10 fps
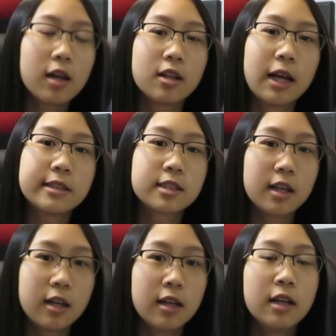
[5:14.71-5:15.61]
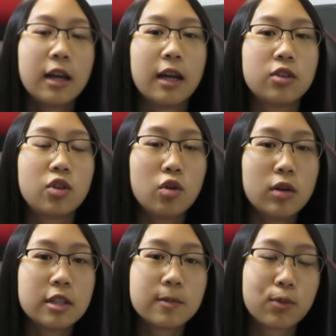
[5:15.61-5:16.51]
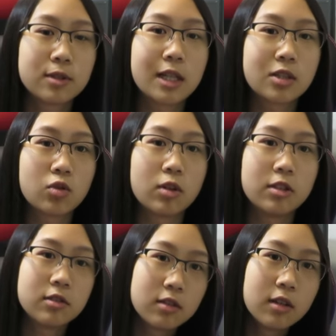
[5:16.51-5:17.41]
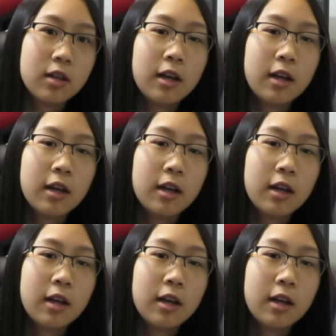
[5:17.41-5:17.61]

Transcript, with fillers: Alaska, and U.S. protectorates.